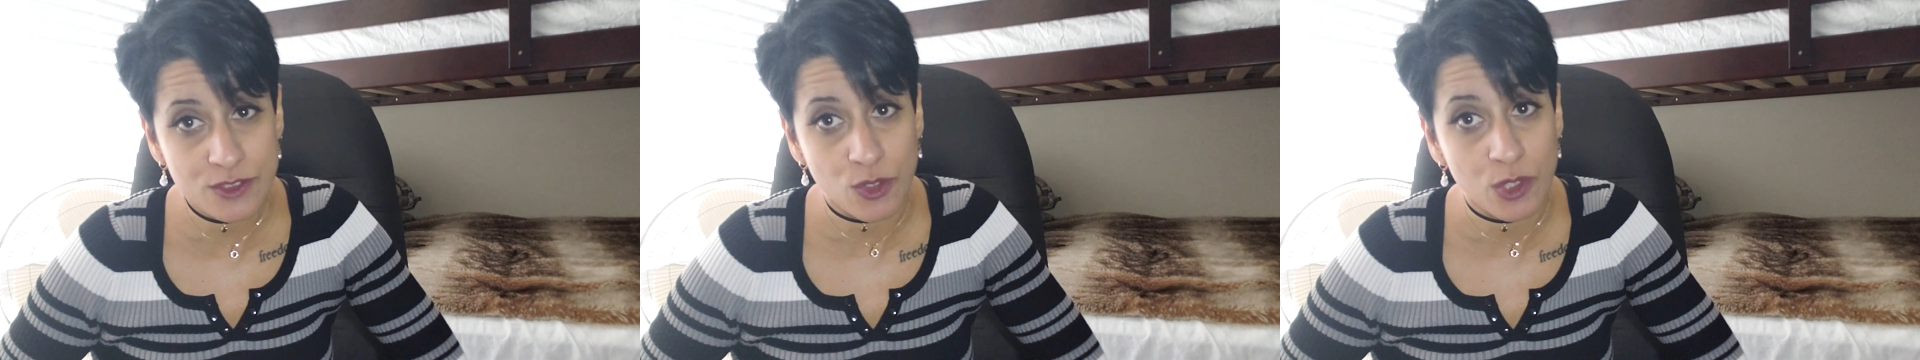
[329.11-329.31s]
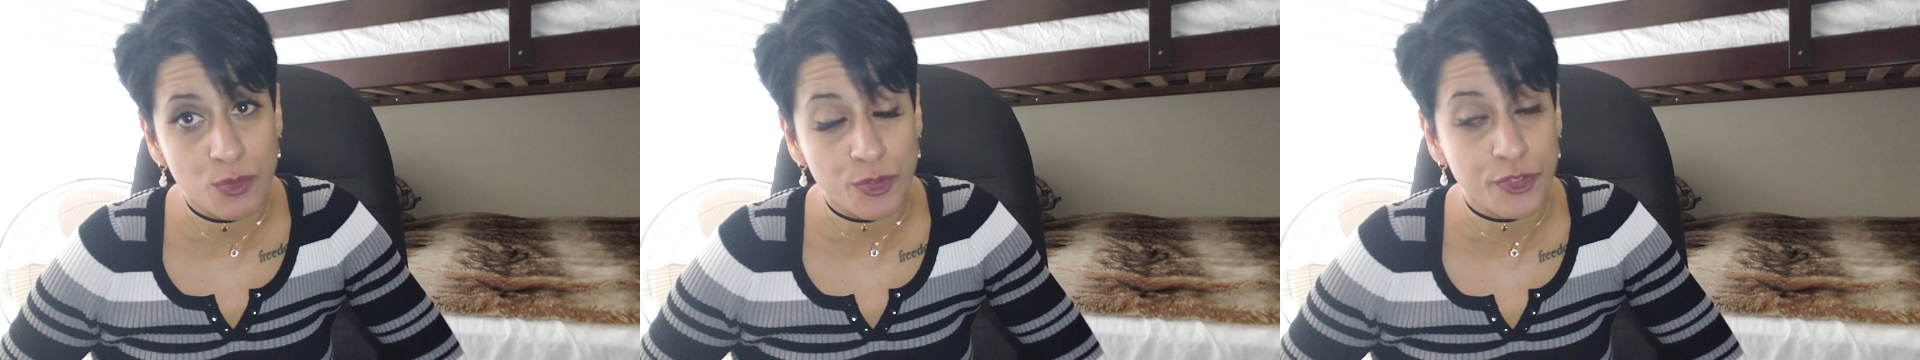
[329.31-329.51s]

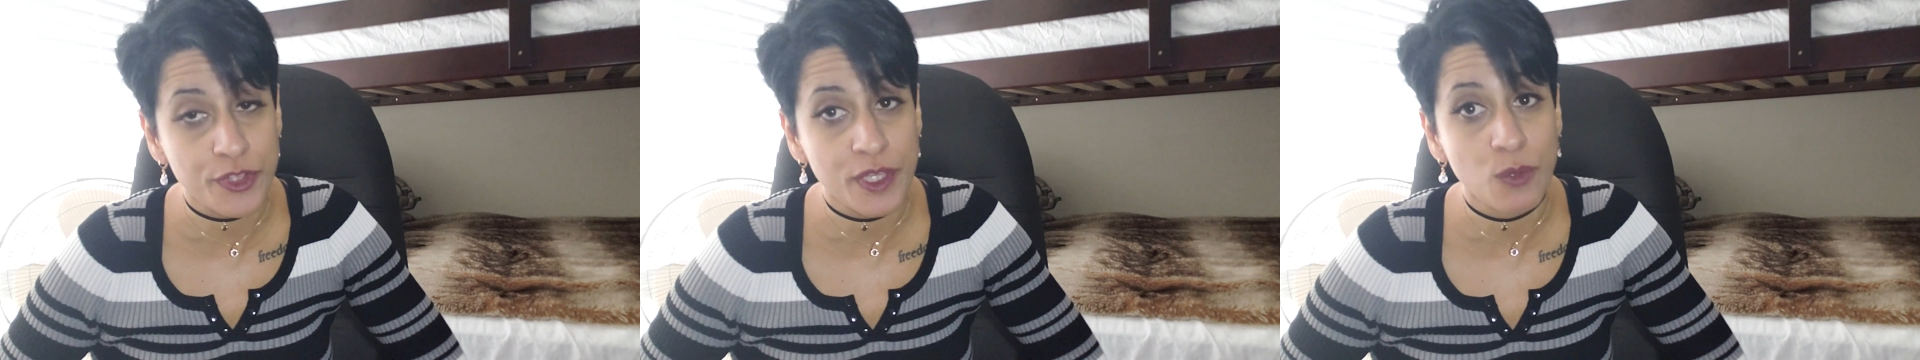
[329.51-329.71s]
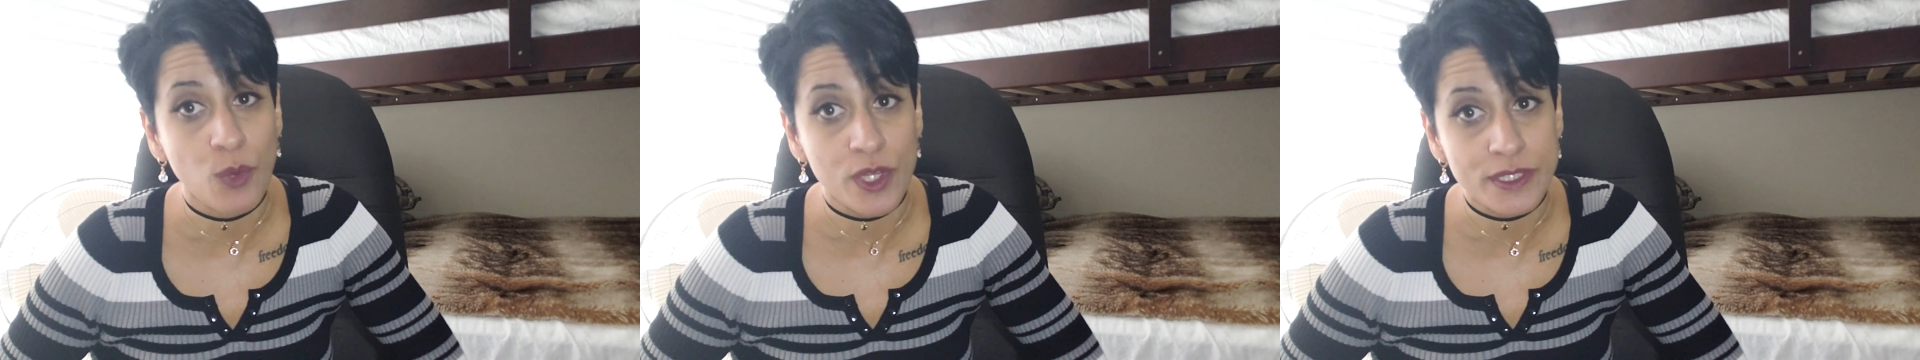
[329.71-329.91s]
or will
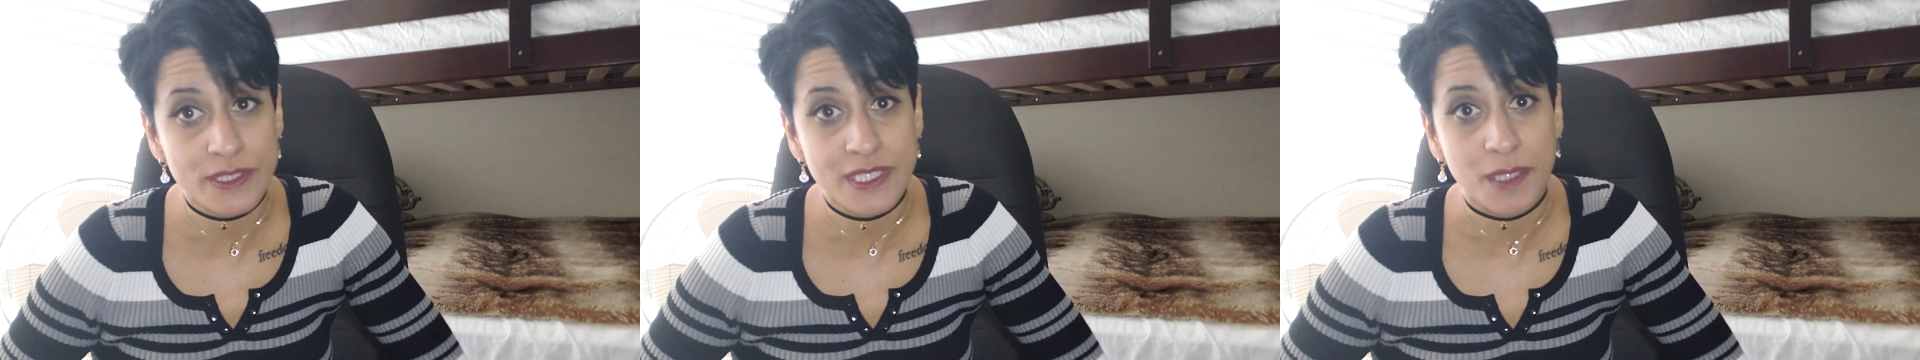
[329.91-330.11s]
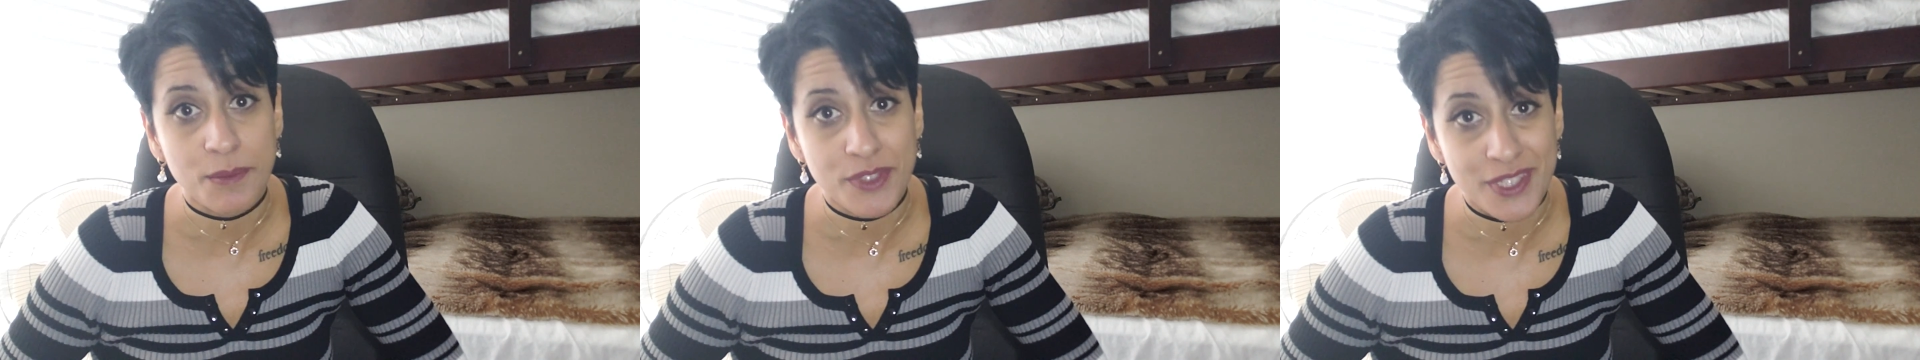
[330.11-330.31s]
they want
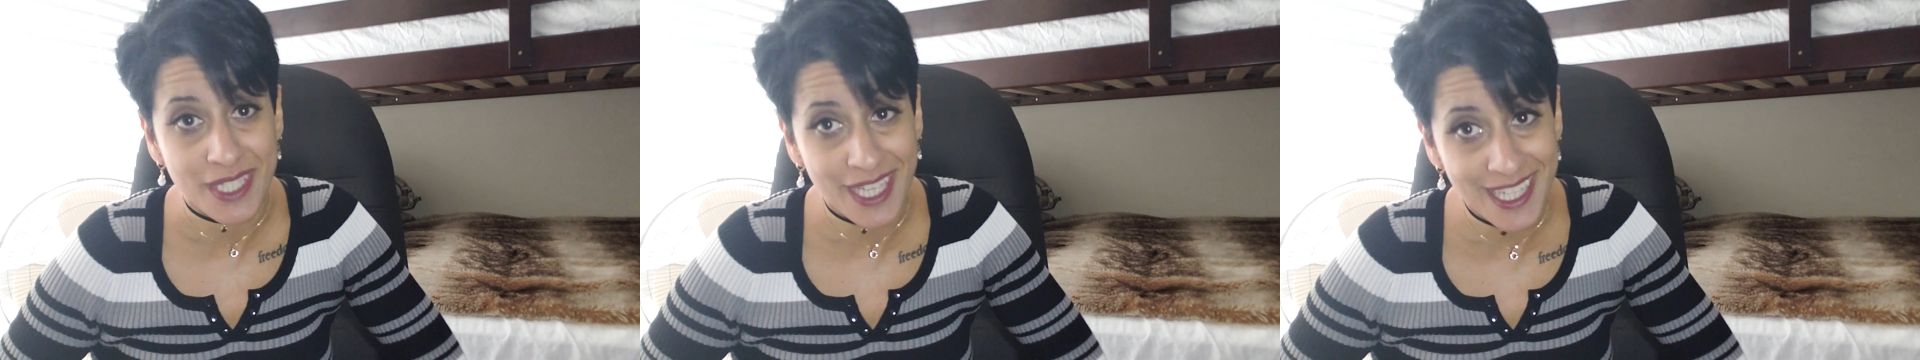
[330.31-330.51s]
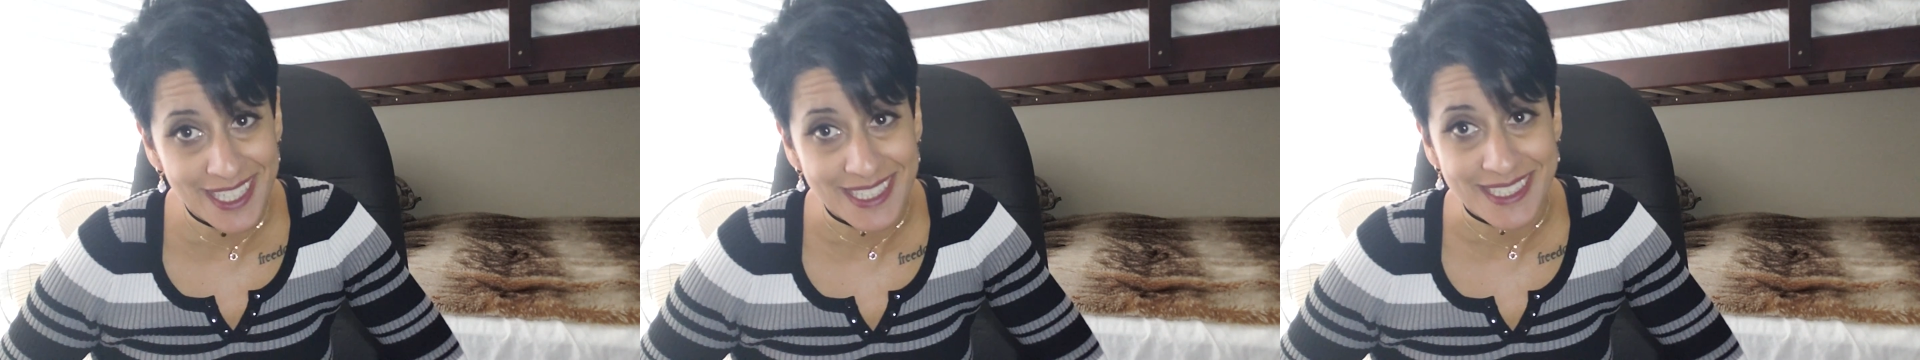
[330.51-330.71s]
something
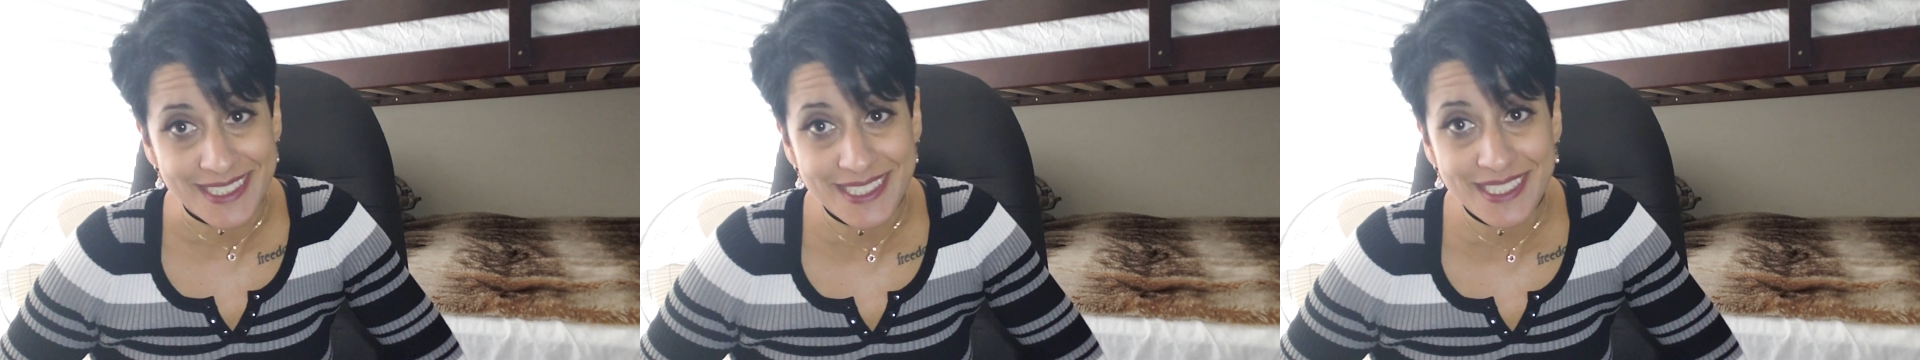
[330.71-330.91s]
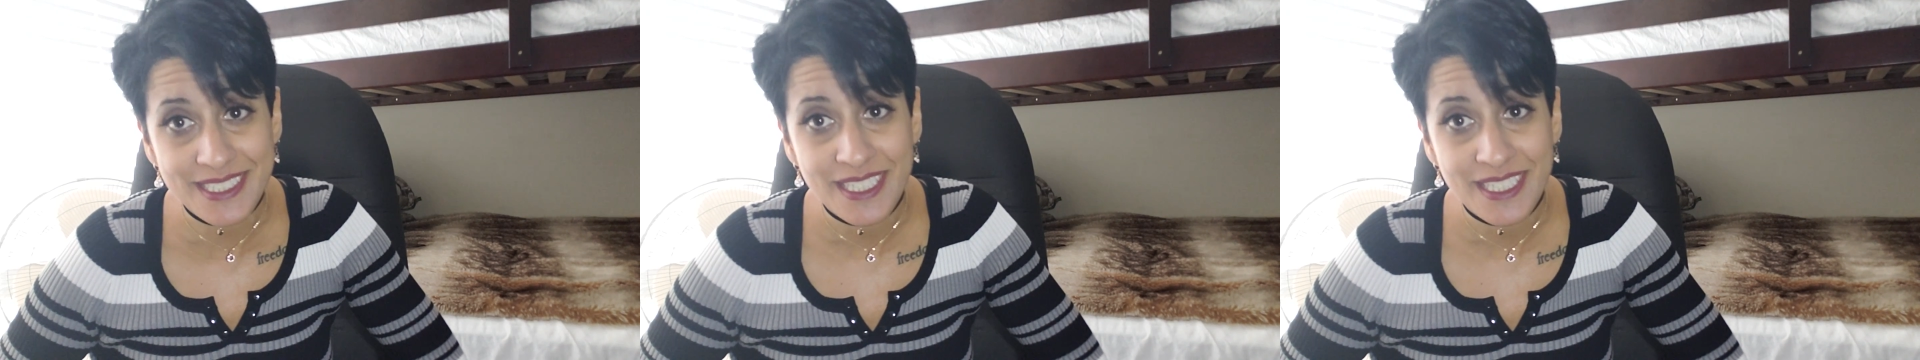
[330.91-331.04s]
else?